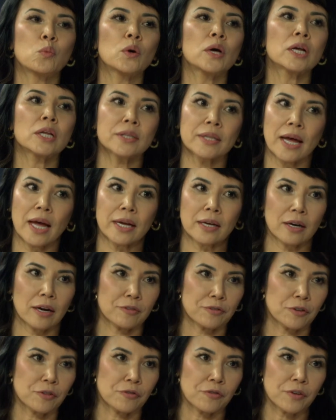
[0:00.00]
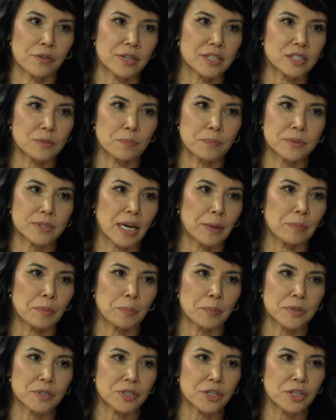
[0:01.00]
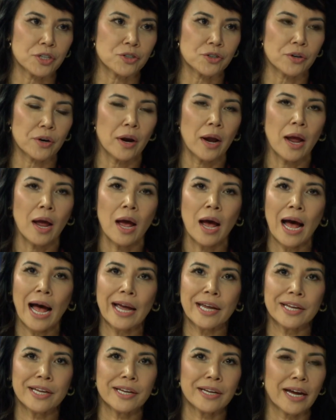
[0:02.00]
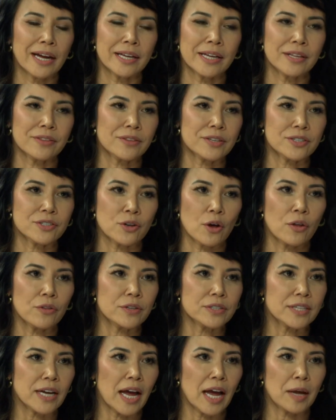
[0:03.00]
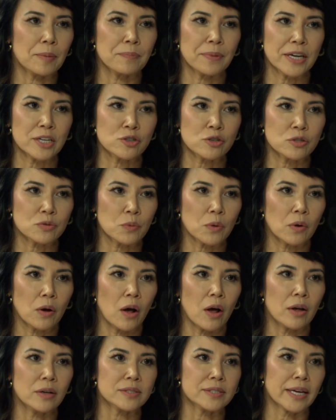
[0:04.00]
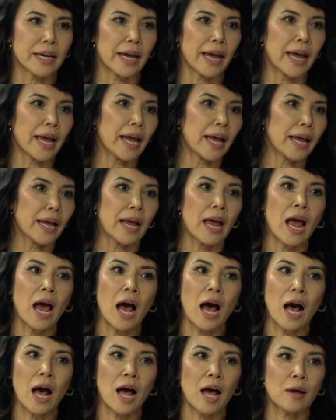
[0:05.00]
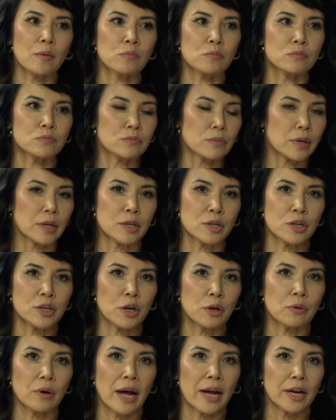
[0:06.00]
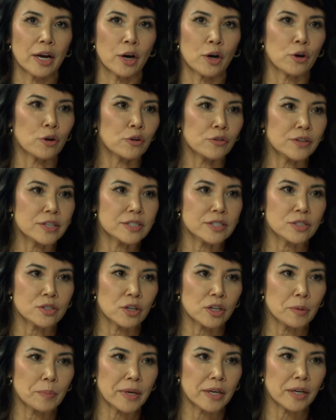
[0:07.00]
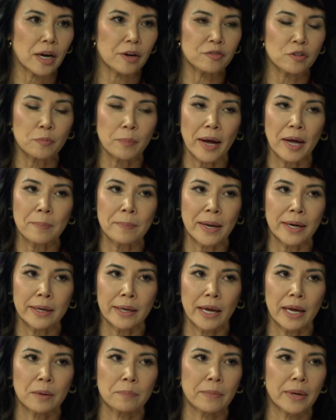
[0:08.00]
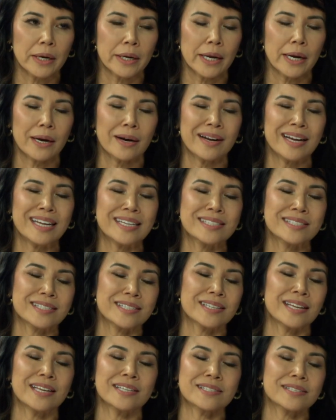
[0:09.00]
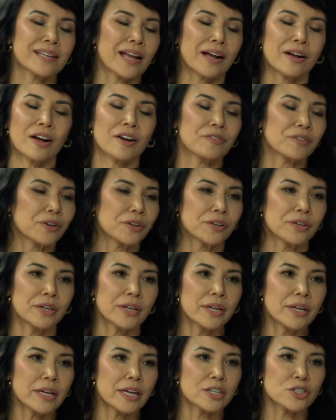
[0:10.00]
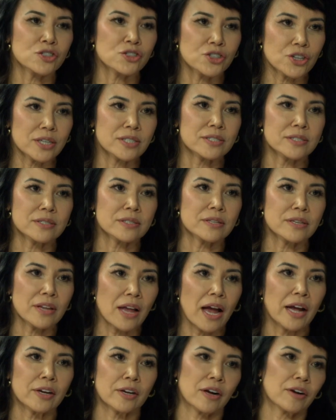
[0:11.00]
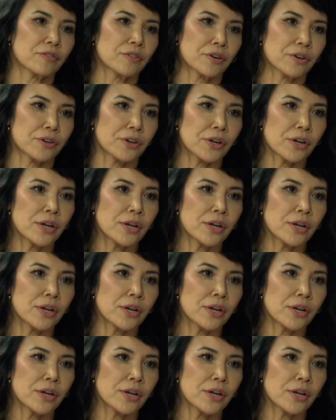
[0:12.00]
will not cover for this type of procedure. I get this all the time. Patients will call and say, hey, I heard this is going to be covered by Medicaid, Medicare. It's not covered. It's just not covered.